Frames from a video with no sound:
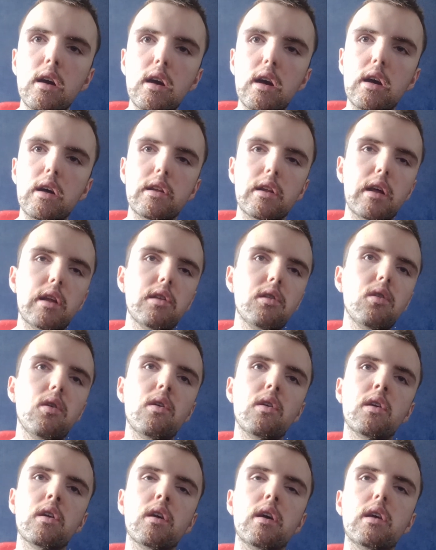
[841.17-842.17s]
And that's
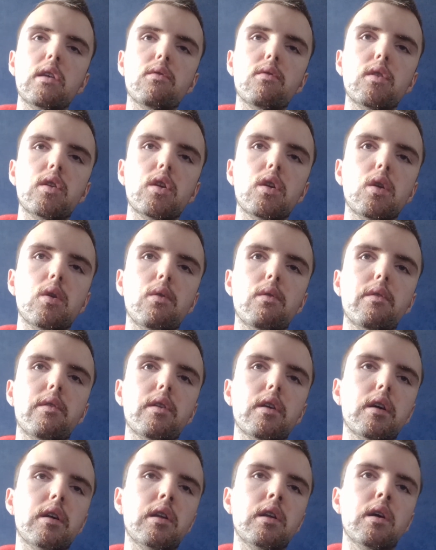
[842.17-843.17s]
not a nice thing to deal with.
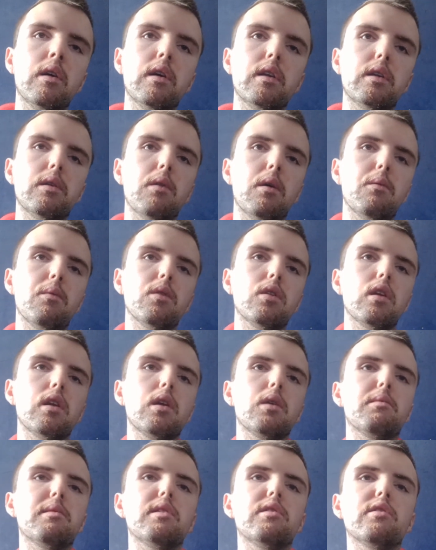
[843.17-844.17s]
You know, I was a
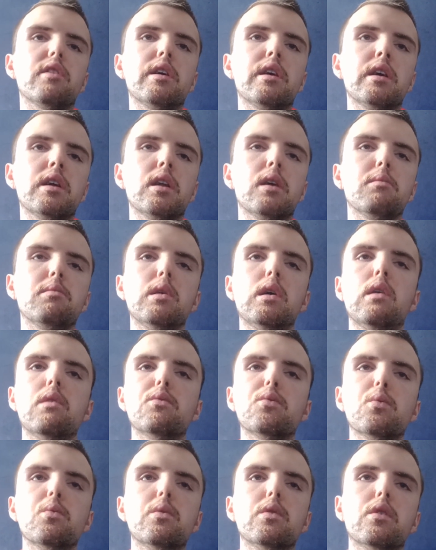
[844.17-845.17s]
little bit shaken up
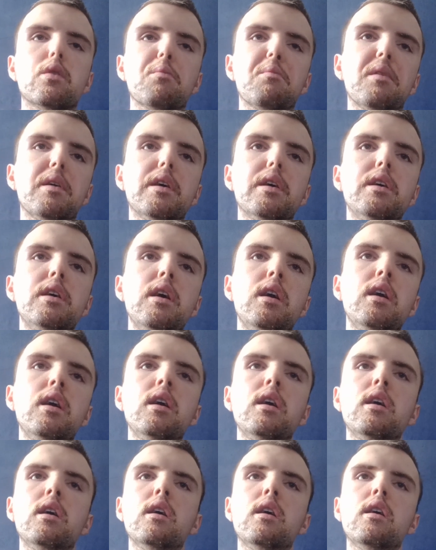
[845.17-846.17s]
afterwards, but
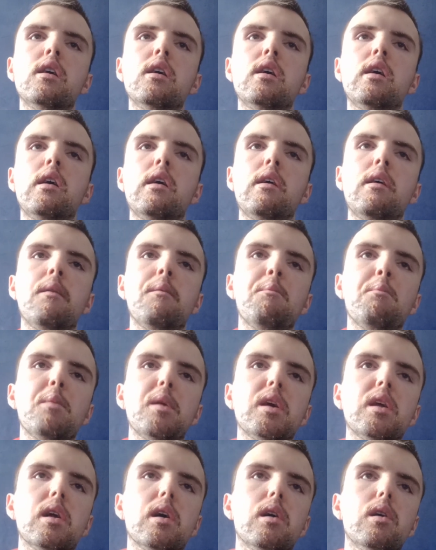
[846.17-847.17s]

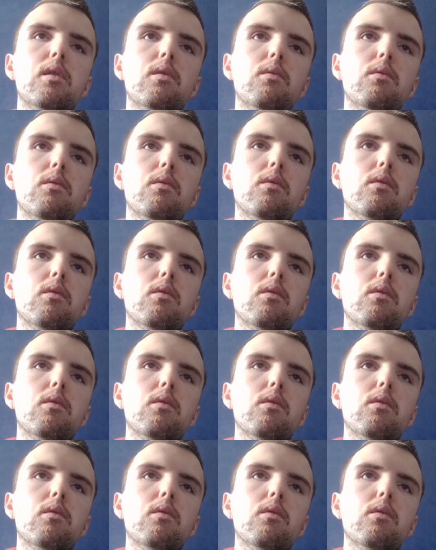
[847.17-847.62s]
you know,